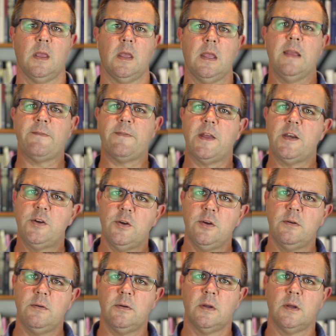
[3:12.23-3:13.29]
If they
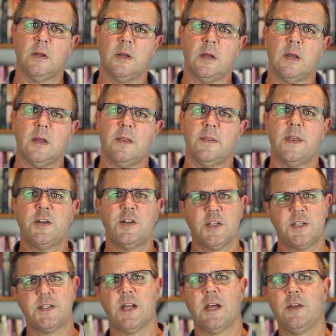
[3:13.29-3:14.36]
do, they should
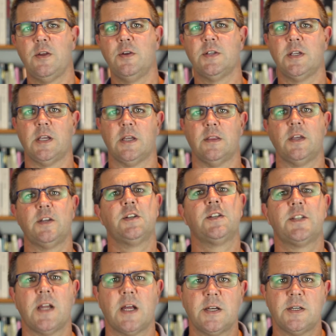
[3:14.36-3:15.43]
start using it, they should
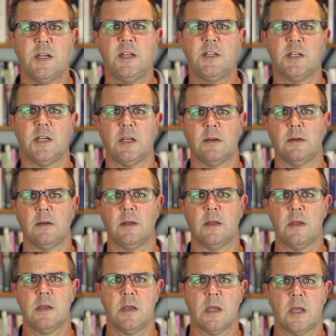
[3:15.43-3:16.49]
start teaching.
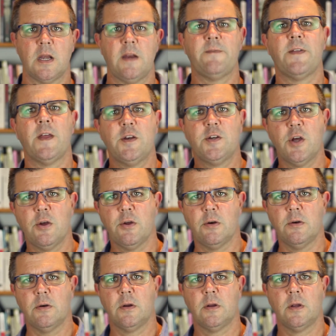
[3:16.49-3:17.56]
And if they don't,
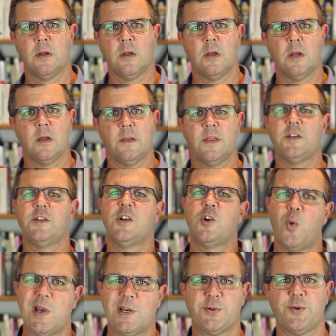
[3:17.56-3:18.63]
they should
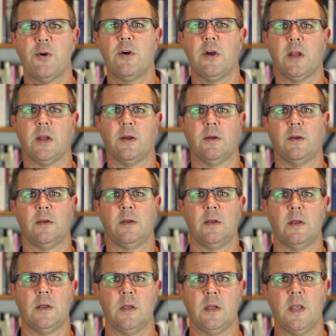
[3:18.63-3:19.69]
quit trying.
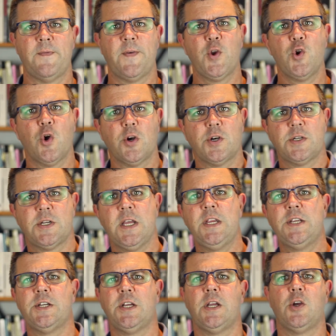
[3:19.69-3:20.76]
If you're not
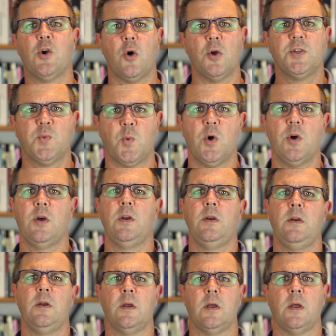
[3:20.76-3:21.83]
teaching God's word,
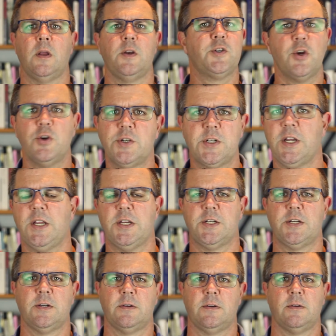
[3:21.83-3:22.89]
don't
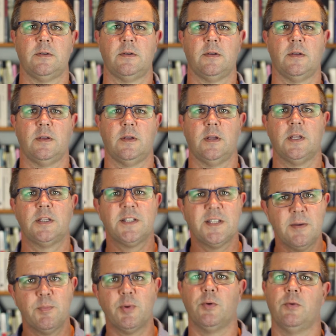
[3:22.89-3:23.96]
teach. It's
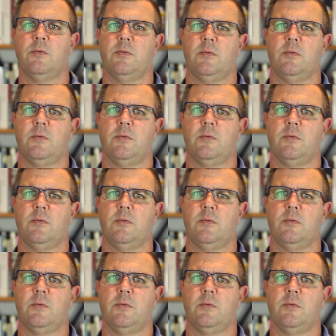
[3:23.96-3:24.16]
simple.